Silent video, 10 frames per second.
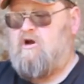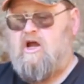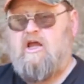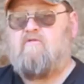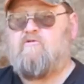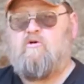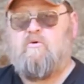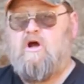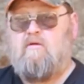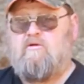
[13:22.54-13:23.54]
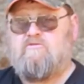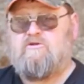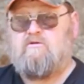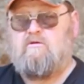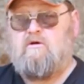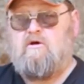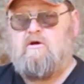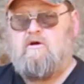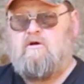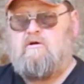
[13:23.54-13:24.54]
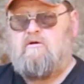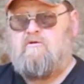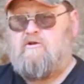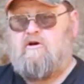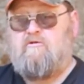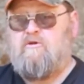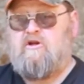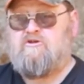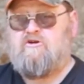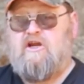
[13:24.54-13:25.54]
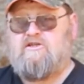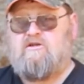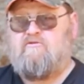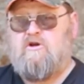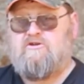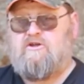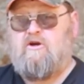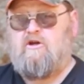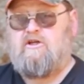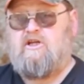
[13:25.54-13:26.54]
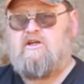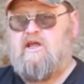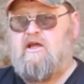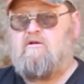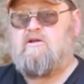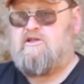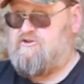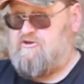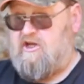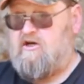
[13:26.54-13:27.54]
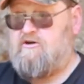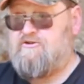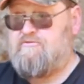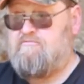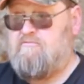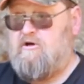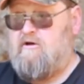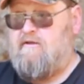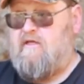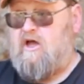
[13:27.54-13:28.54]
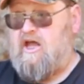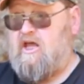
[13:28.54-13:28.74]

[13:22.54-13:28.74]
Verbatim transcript: I have no problems. Their administration of their security detail is theirs. I